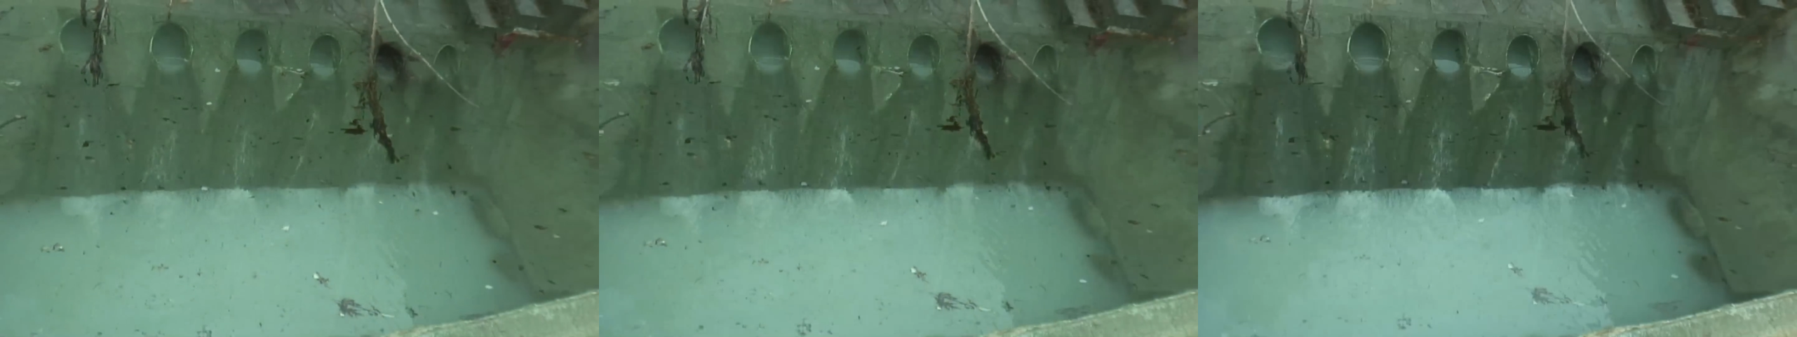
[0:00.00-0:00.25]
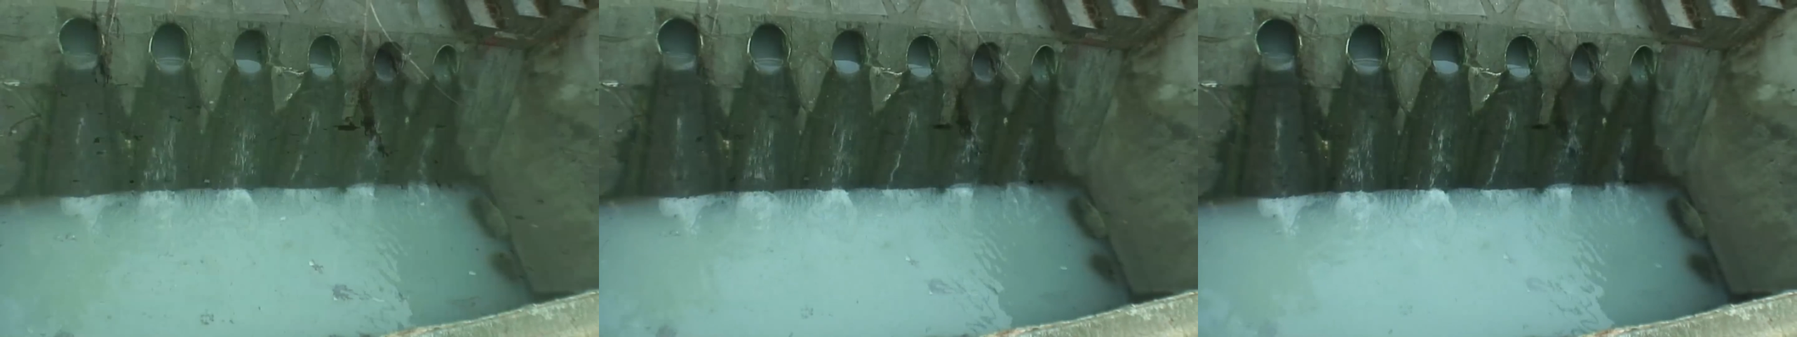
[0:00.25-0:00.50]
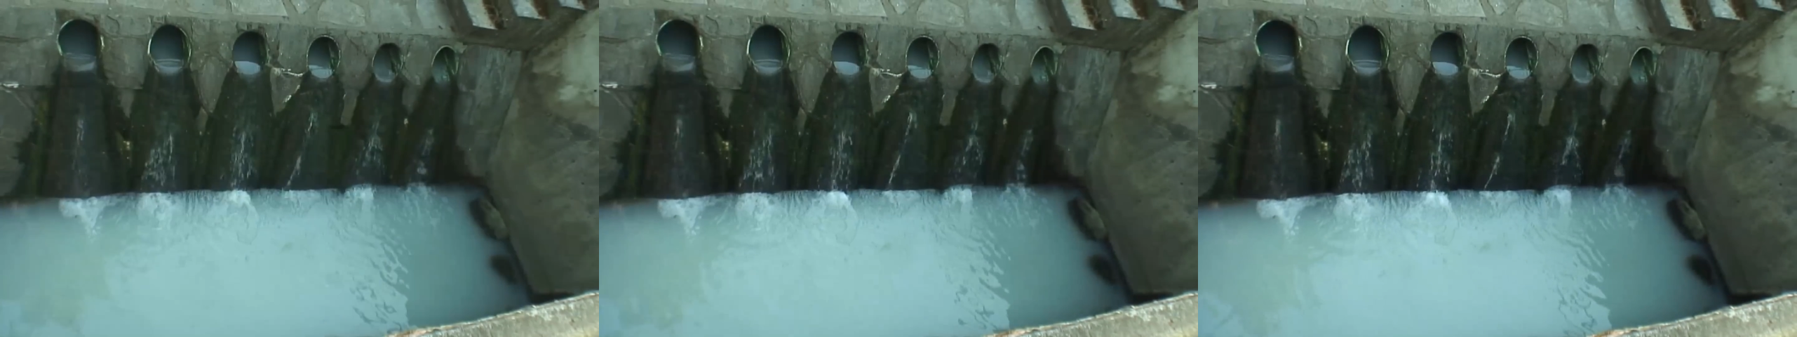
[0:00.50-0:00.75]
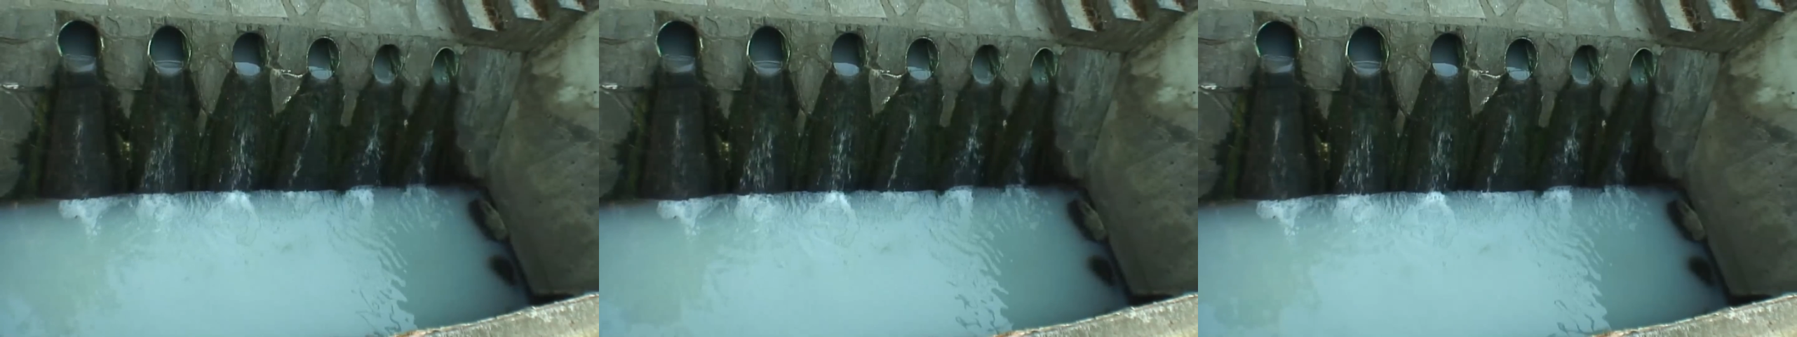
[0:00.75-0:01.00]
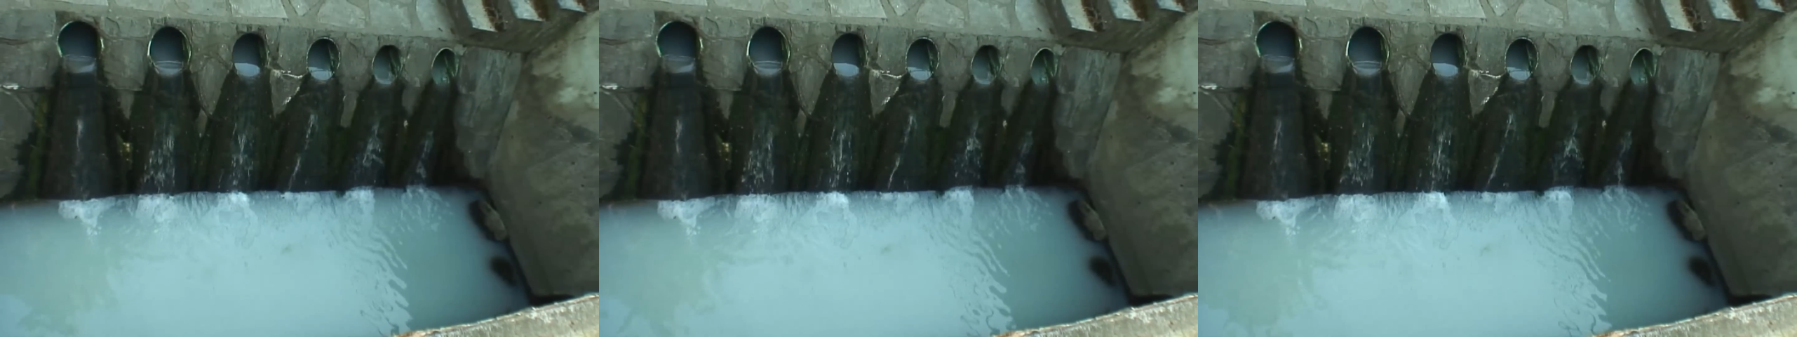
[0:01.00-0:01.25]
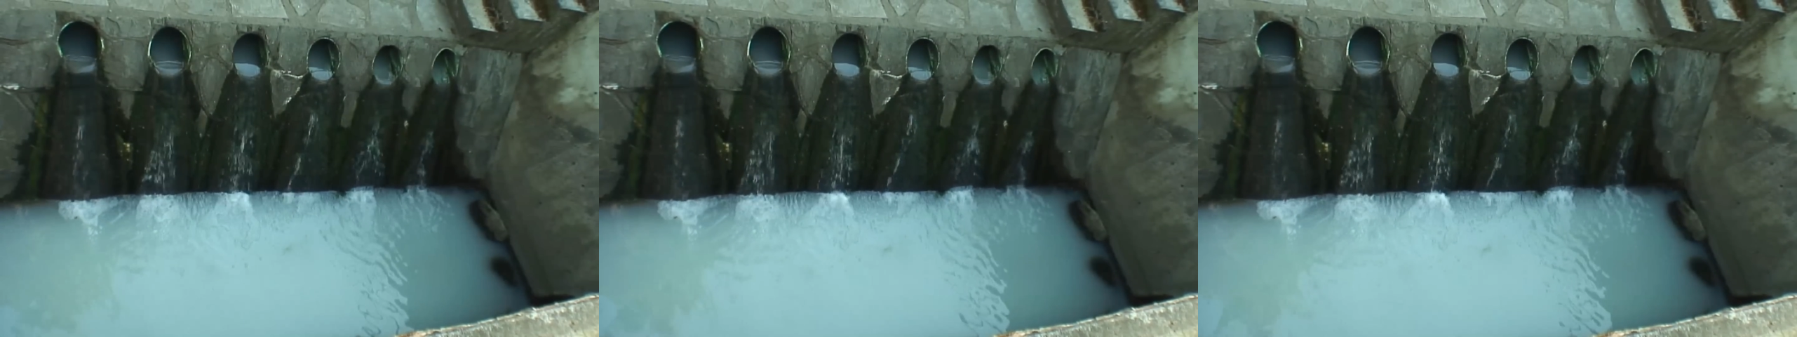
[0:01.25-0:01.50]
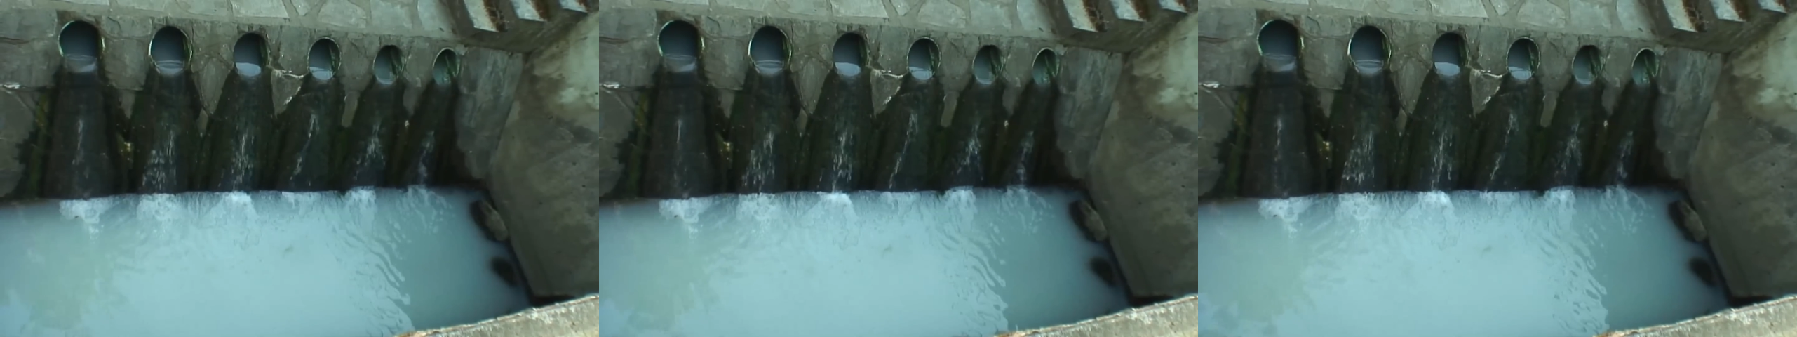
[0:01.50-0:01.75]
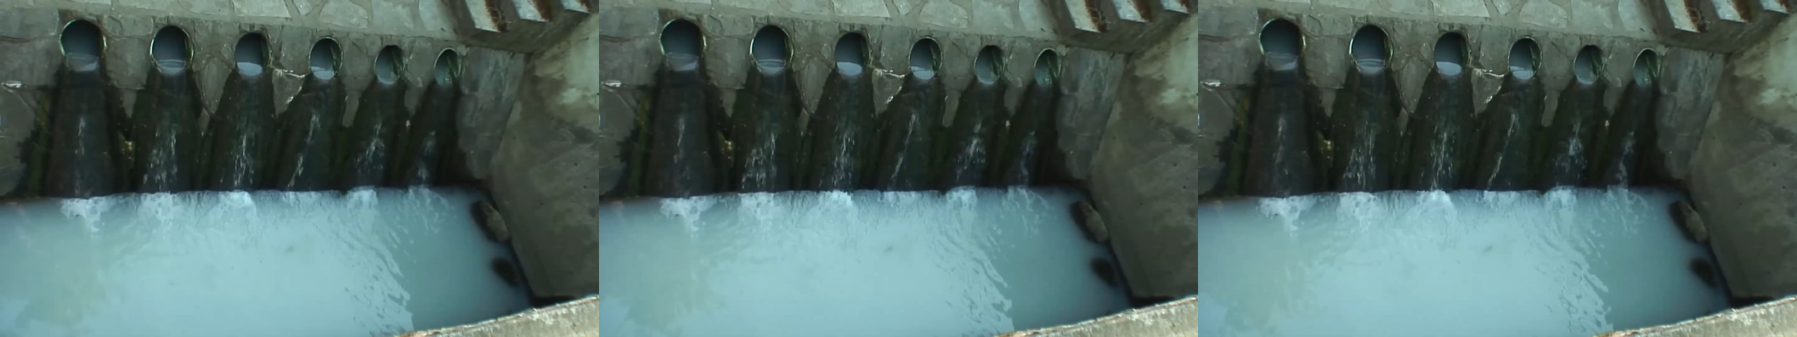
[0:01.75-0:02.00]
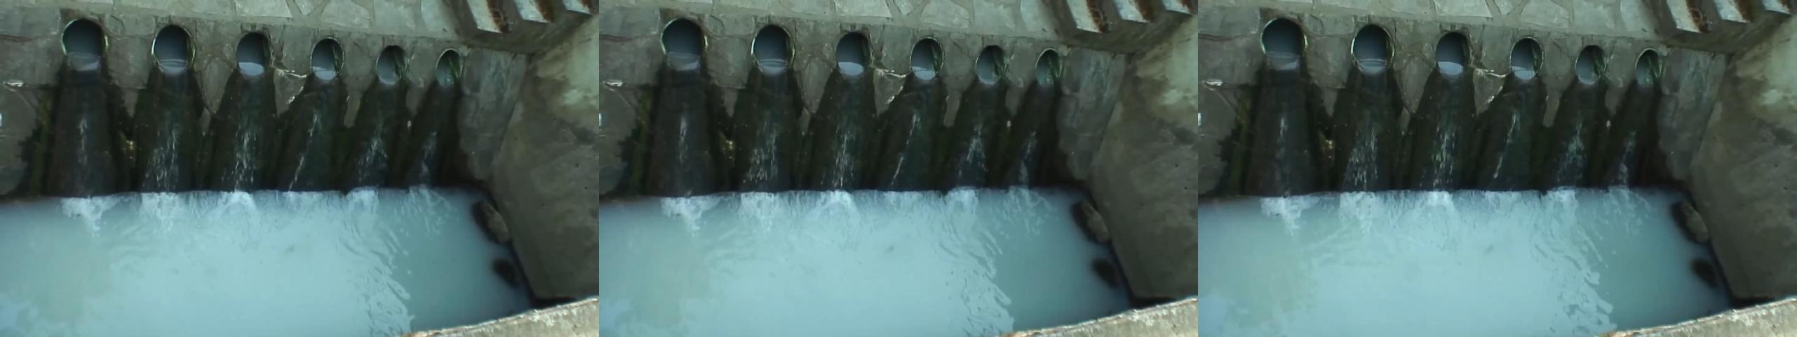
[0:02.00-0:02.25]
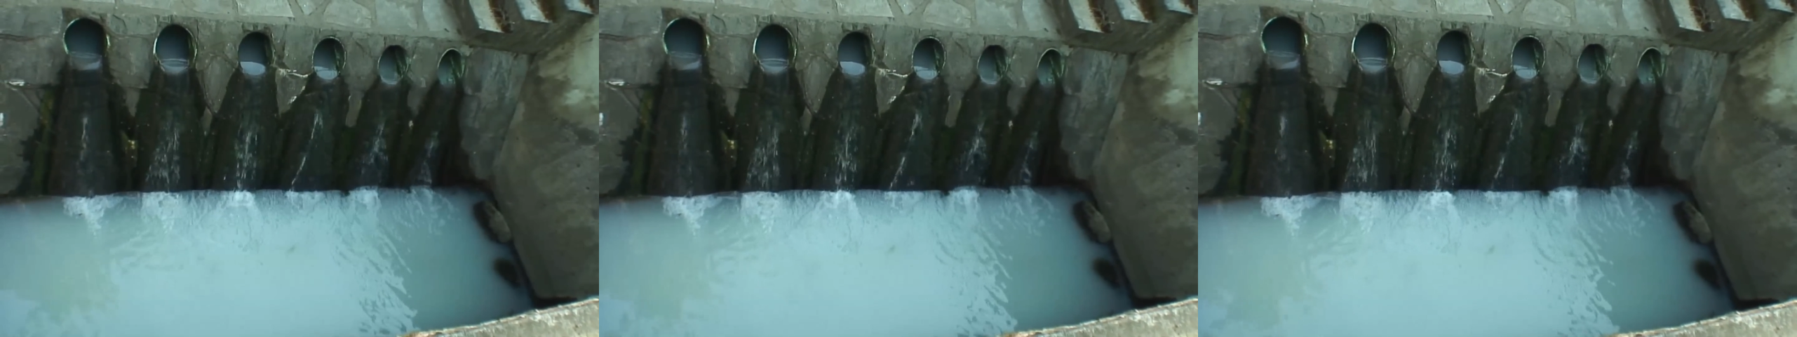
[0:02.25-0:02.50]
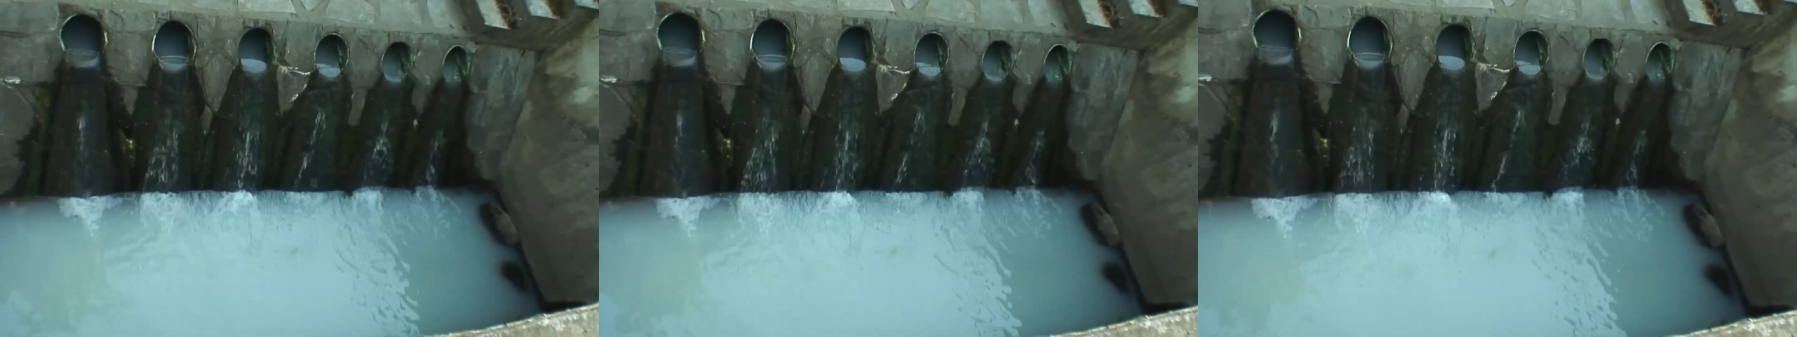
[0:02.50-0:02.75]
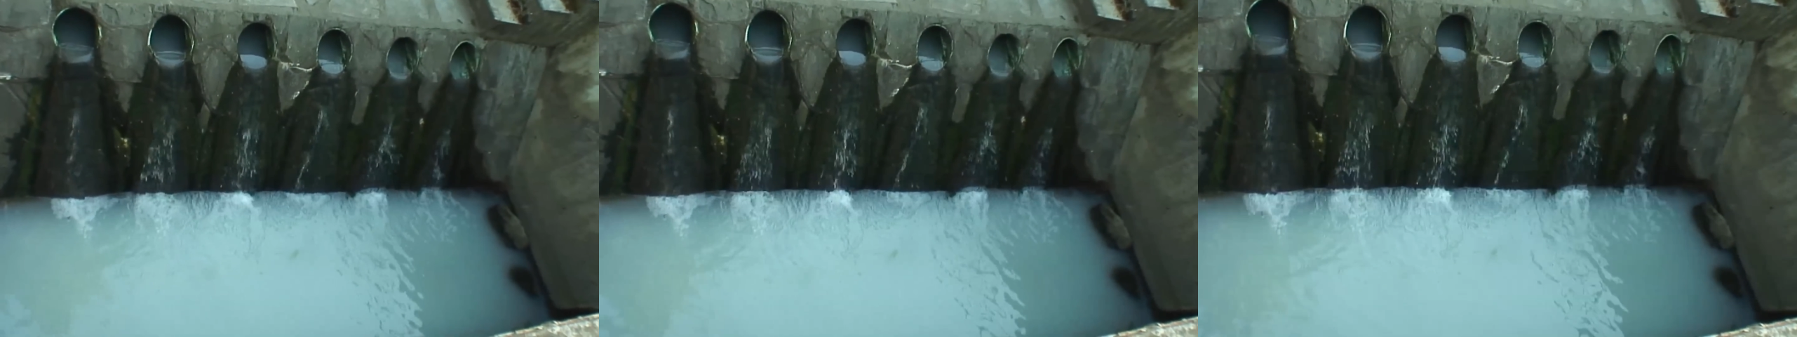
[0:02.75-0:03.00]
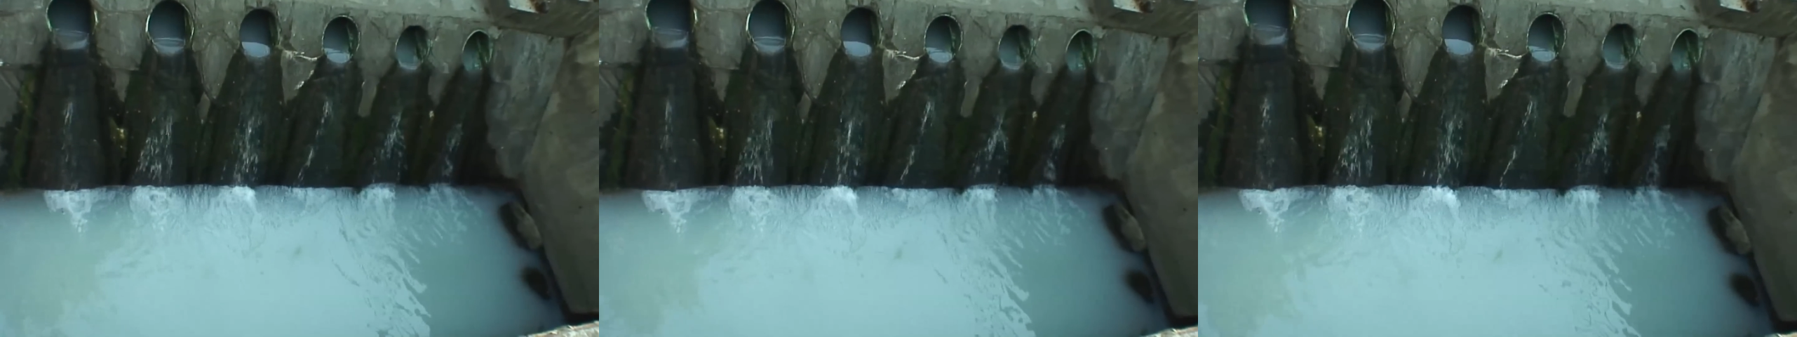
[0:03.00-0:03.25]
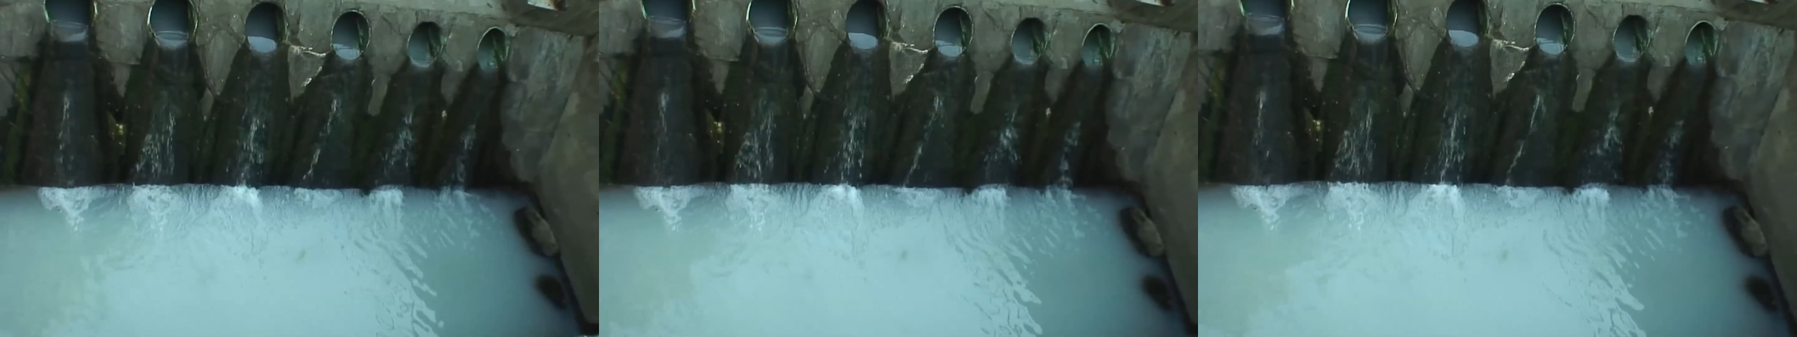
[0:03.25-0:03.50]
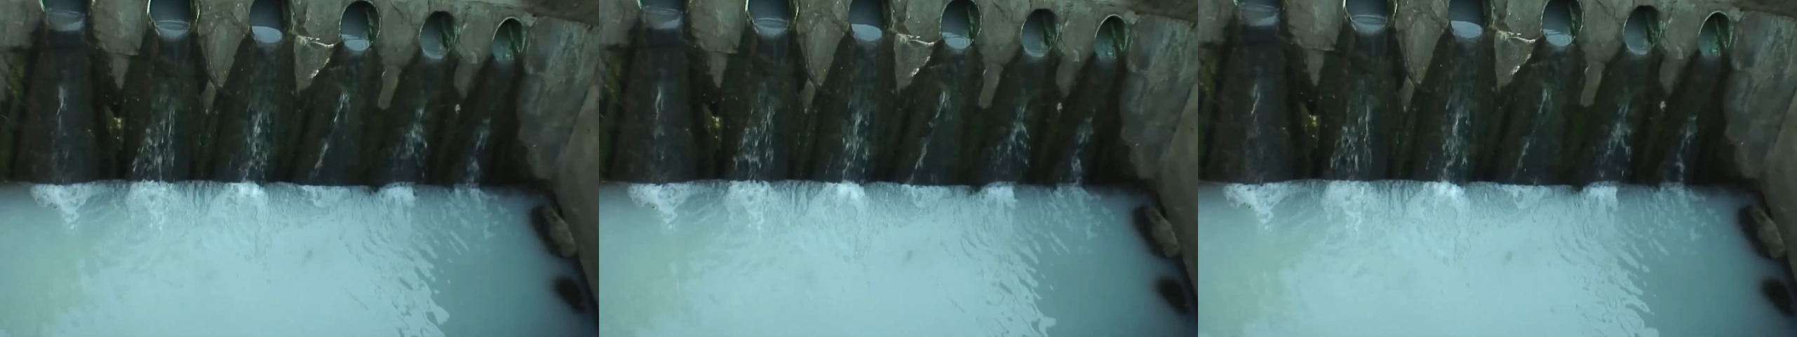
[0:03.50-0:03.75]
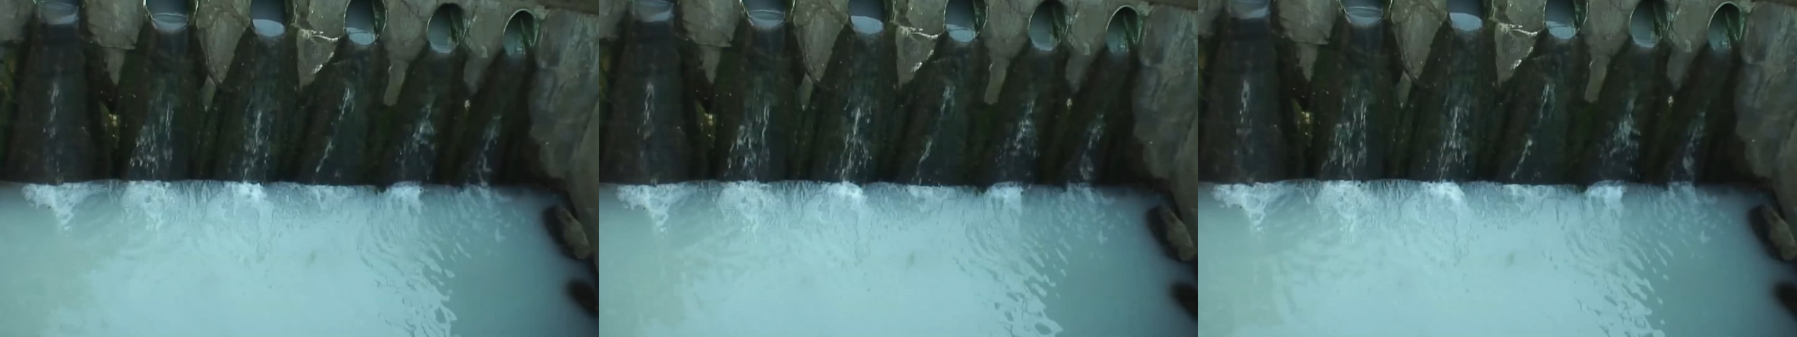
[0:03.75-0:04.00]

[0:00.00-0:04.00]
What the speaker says: No face is visible, so there are no lips to read.